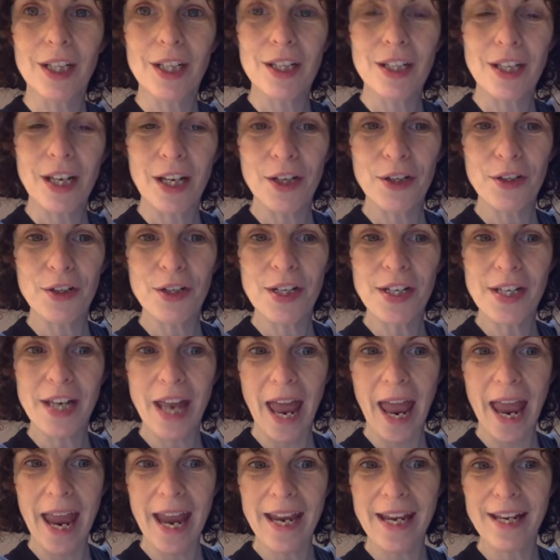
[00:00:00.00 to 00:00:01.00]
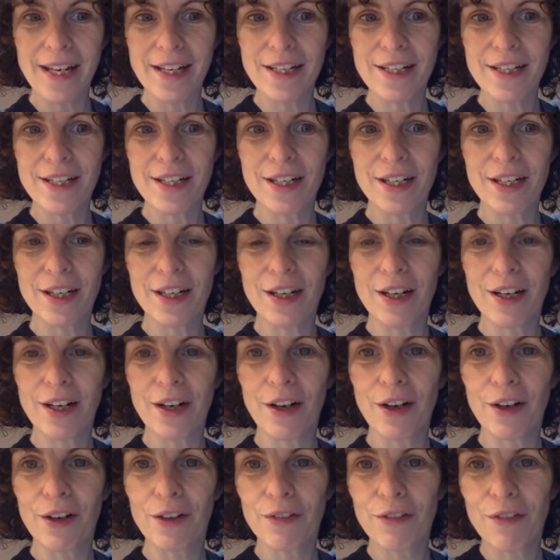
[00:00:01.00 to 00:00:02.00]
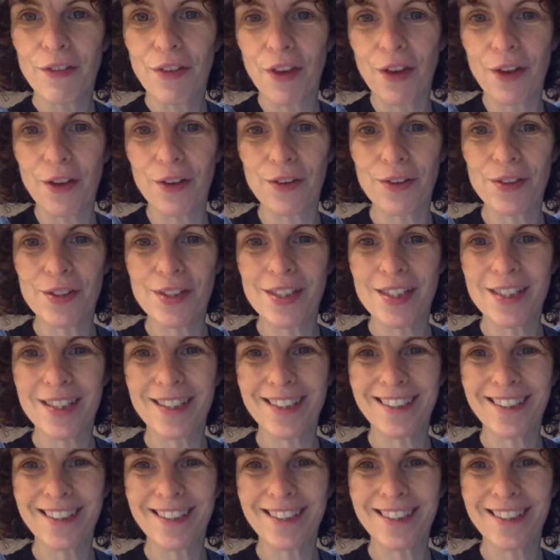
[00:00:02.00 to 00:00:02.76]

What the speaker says: Now you need 8 of those.